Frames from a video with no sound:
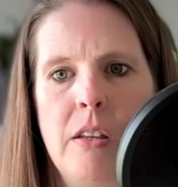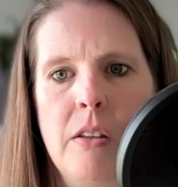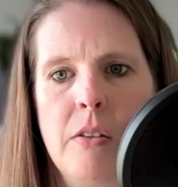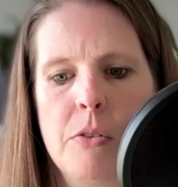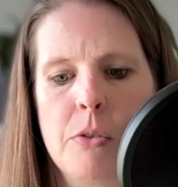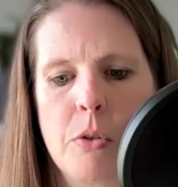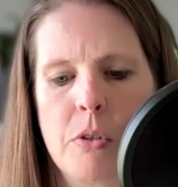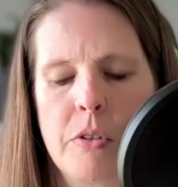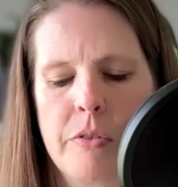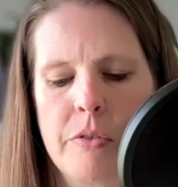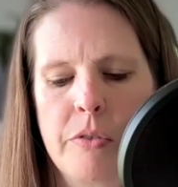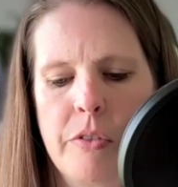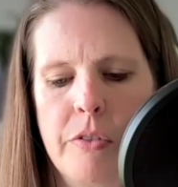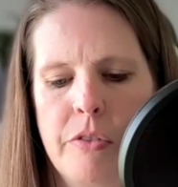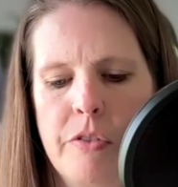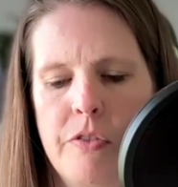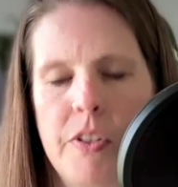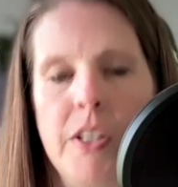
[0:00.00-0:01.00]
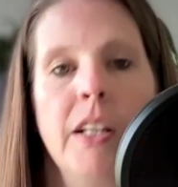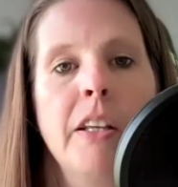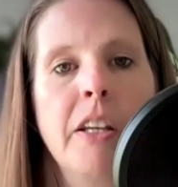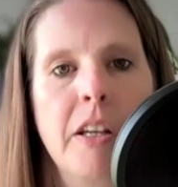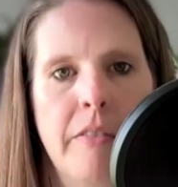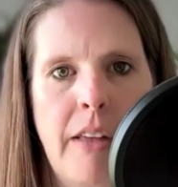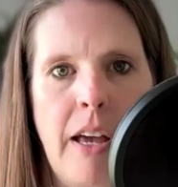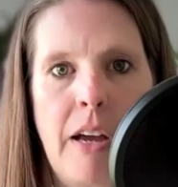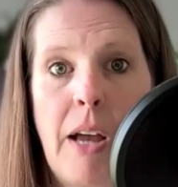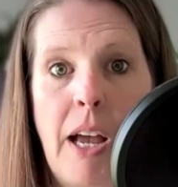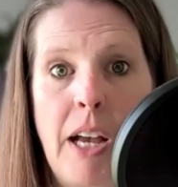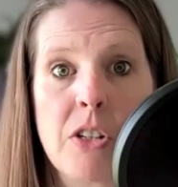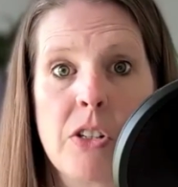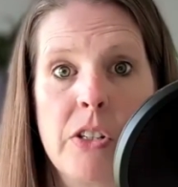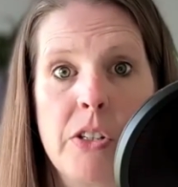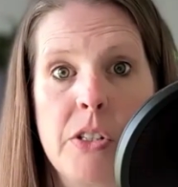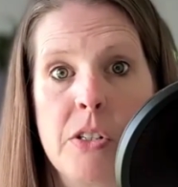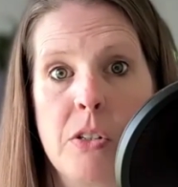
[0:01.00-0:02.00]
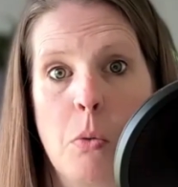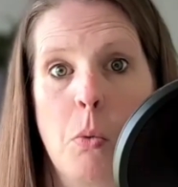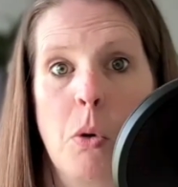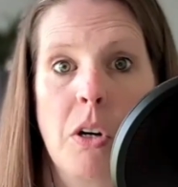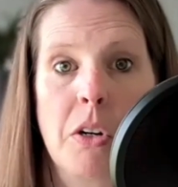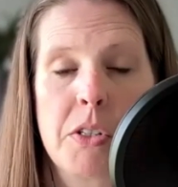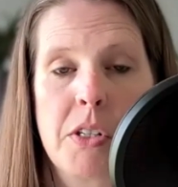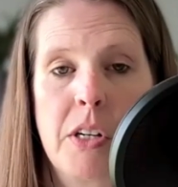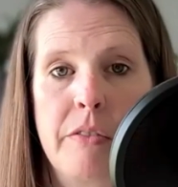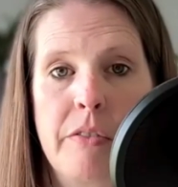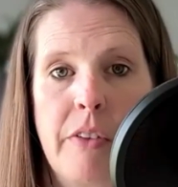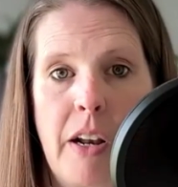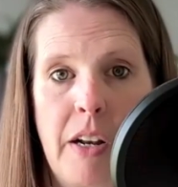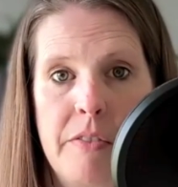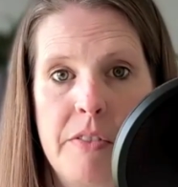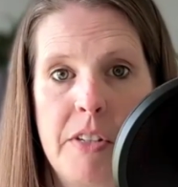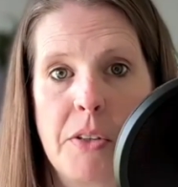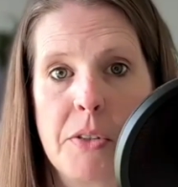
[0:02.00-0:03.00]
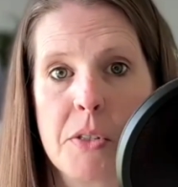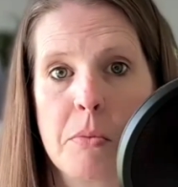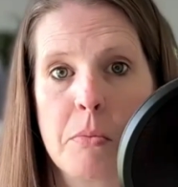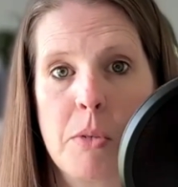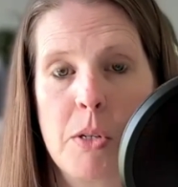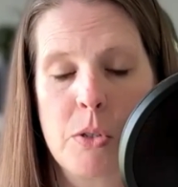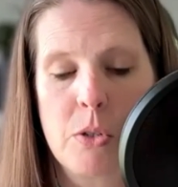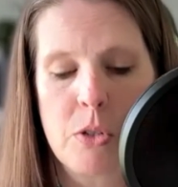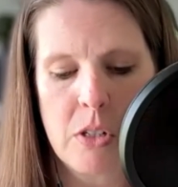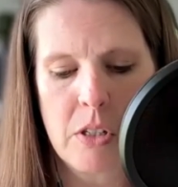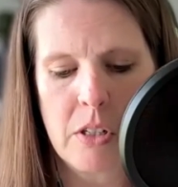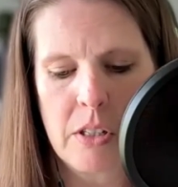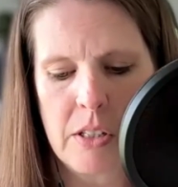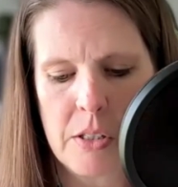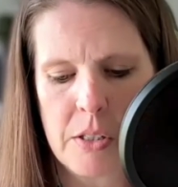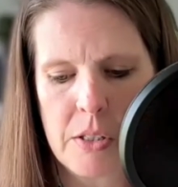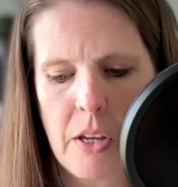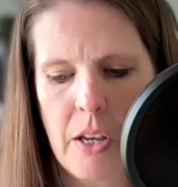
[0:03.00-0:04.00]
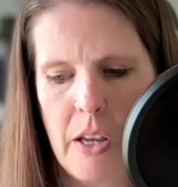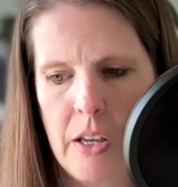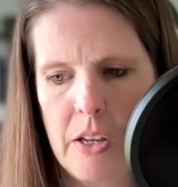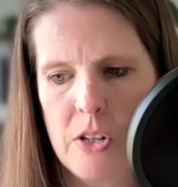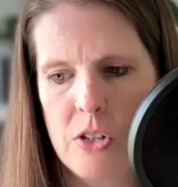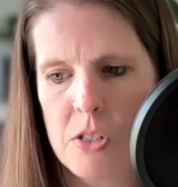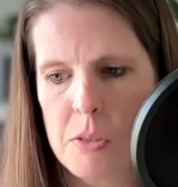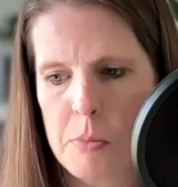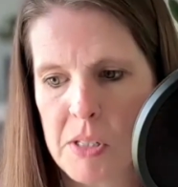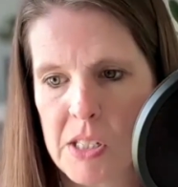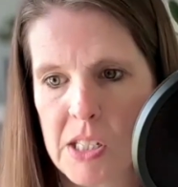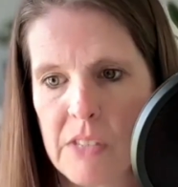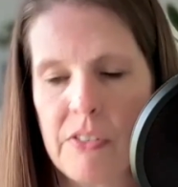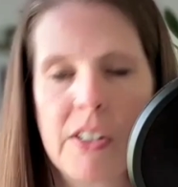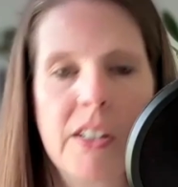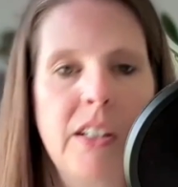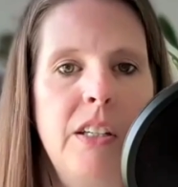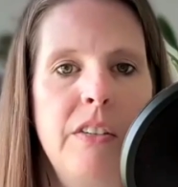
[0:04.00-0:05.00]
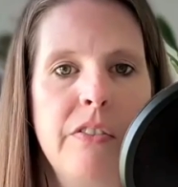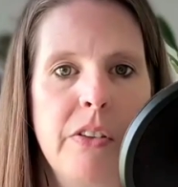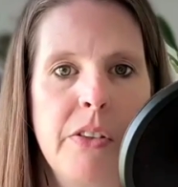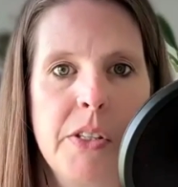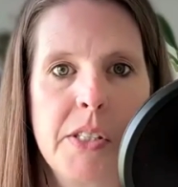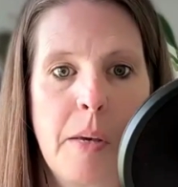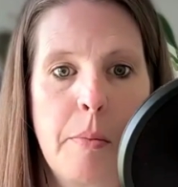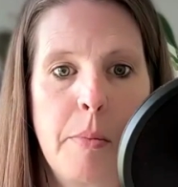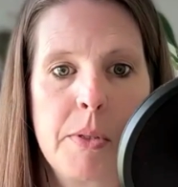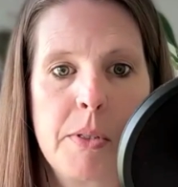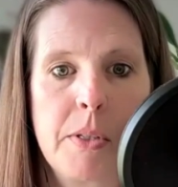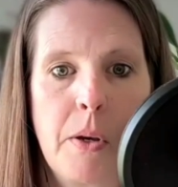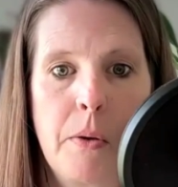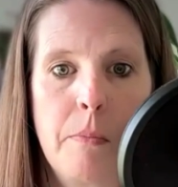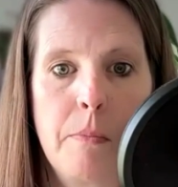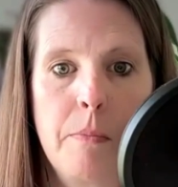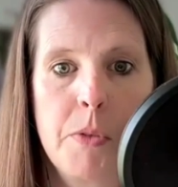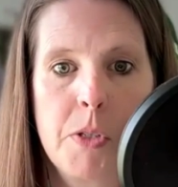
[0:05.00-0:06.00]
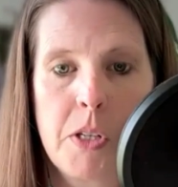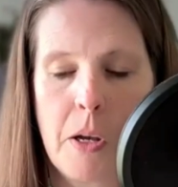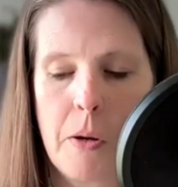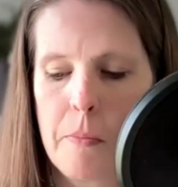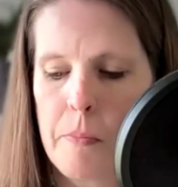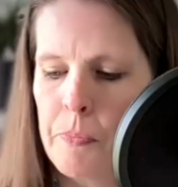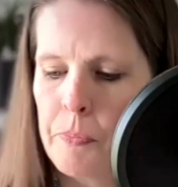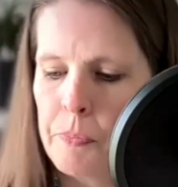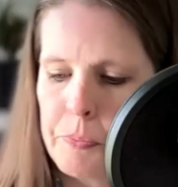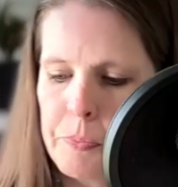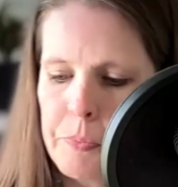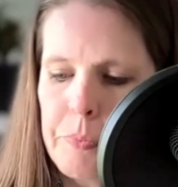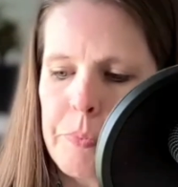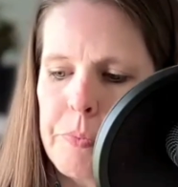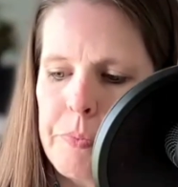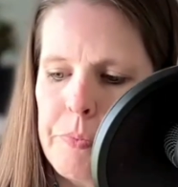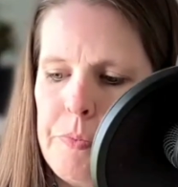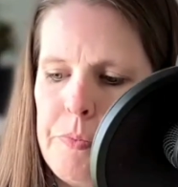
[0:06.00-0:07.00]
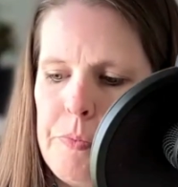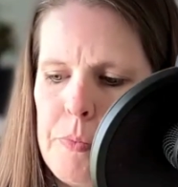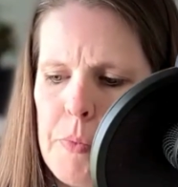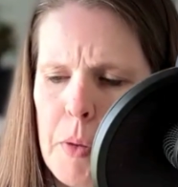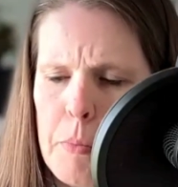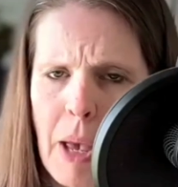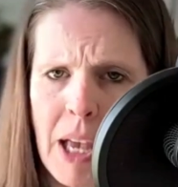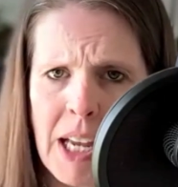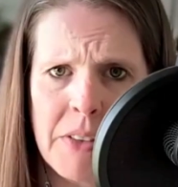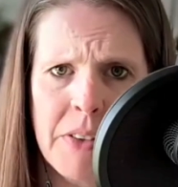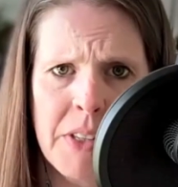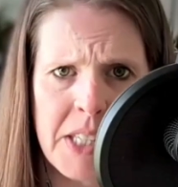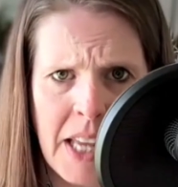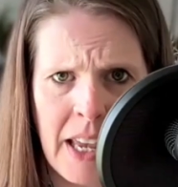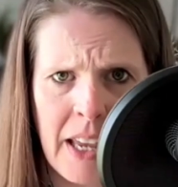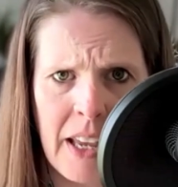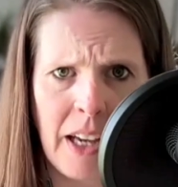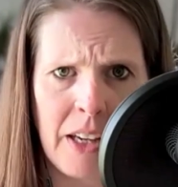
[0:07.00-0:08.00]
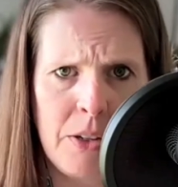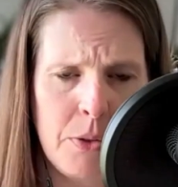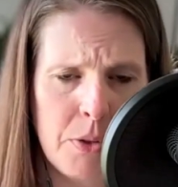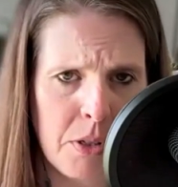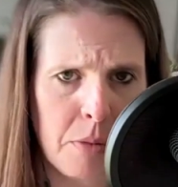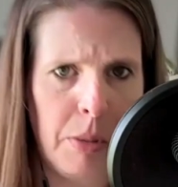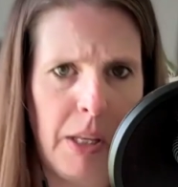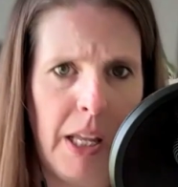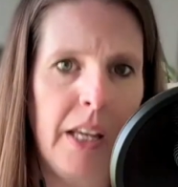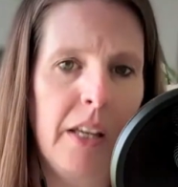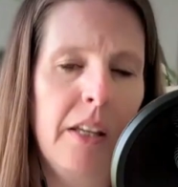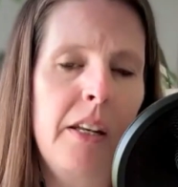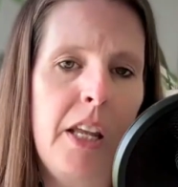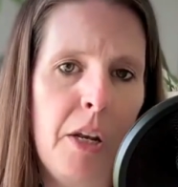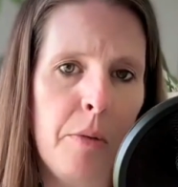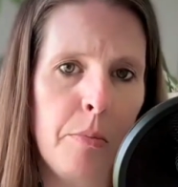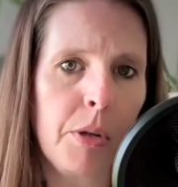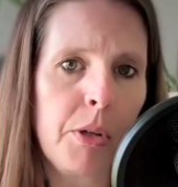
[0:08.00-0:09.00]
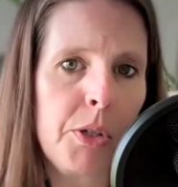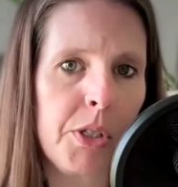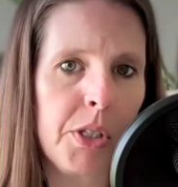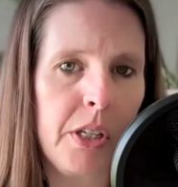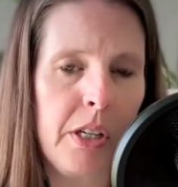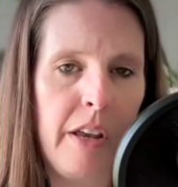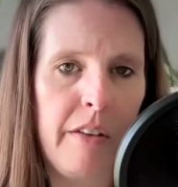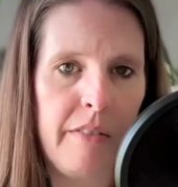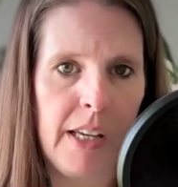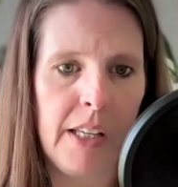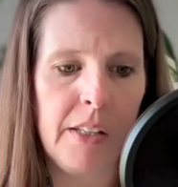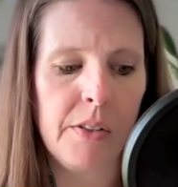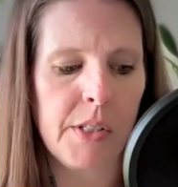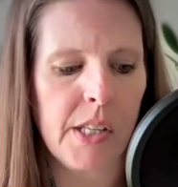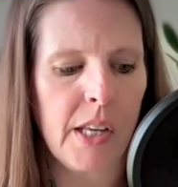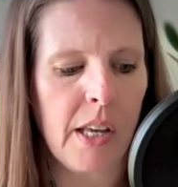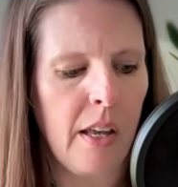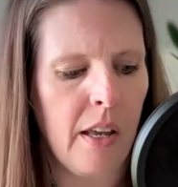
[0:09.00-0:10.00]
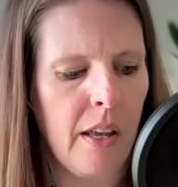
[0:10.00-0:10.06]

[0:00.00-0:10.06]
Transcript: sort of feeling of that actually still works. And I've done some research into this specifically for this episode. So back in the day, I used to plan in-person events